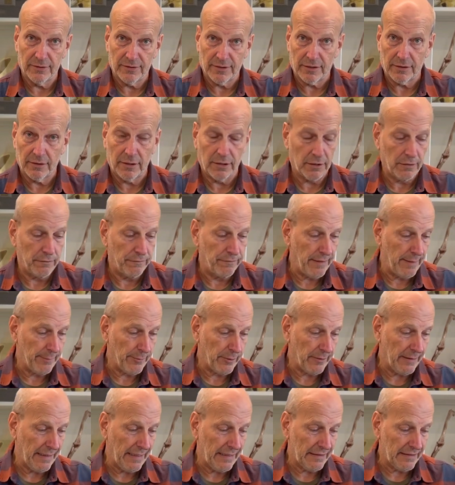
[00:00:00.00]
the
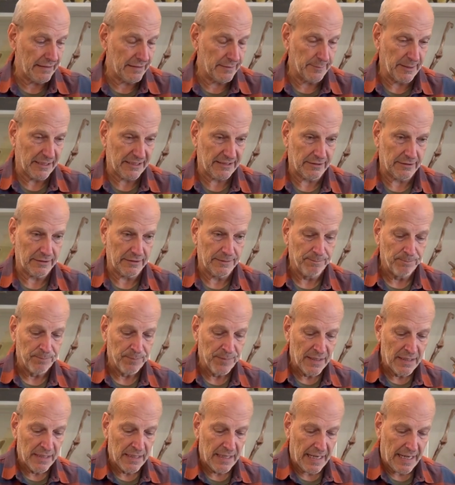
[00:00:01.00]
caudofemoralis muscle.
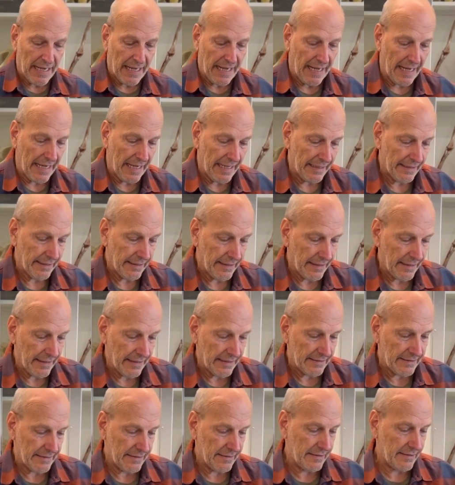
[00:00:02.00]
And
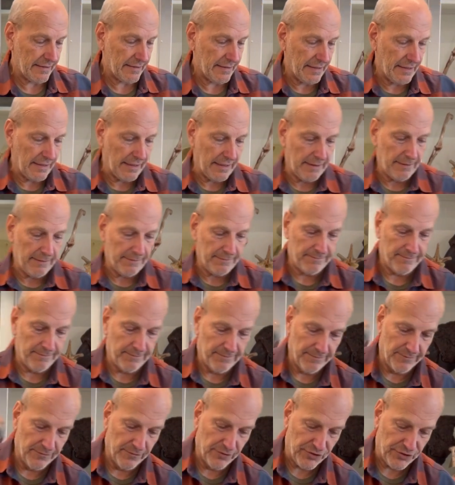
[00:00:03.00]
it's
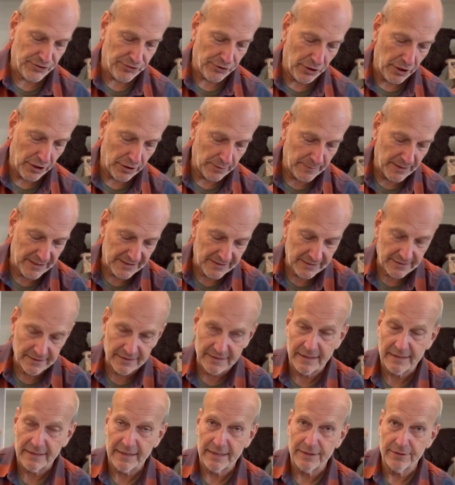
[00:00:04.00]
strong muscles
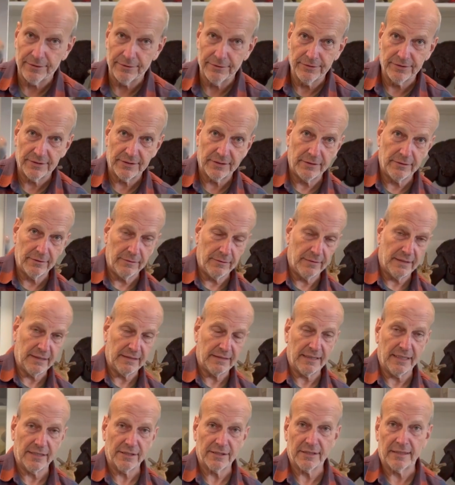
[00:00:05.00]
that they use to
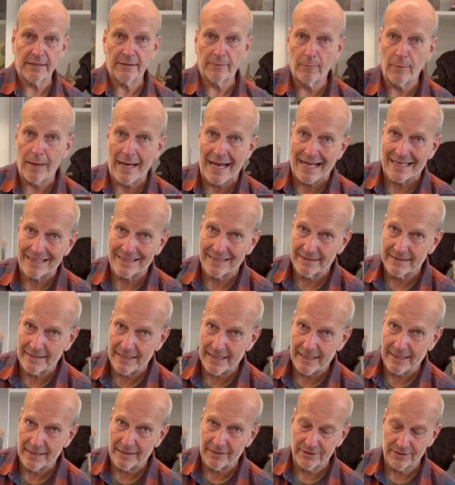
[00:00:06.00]
essentially wag the
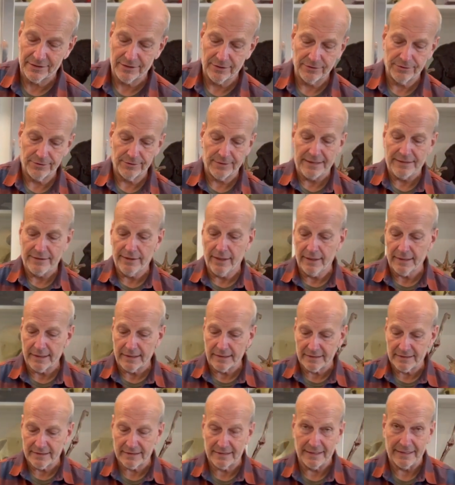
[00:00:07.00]
tail. So
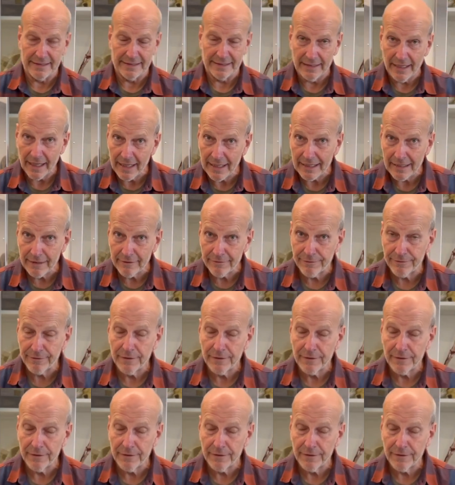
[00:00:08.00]
Dreadnoughtus in life